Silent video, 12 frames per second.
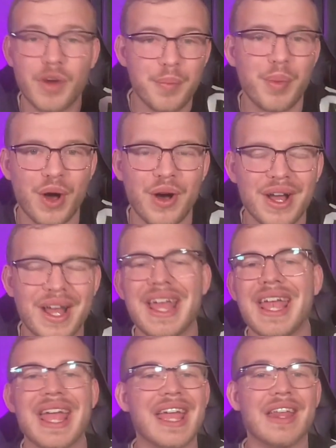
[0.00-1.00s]
football.
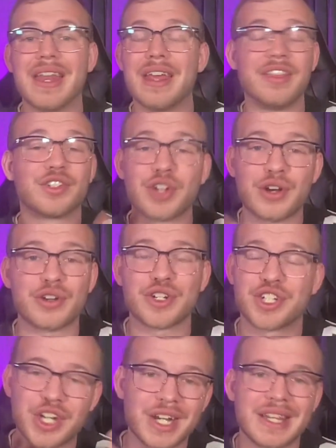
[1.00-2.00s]
And the Chargers
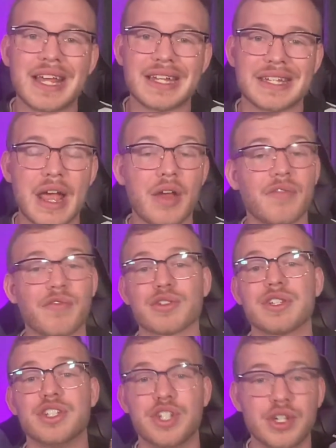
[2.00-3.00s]
shutting that down,
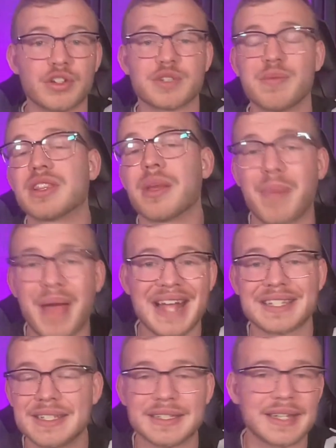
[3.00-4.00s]
forcing Geno Smith to
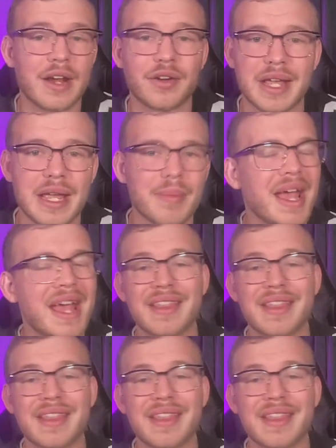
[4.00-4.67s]
pass the entire game,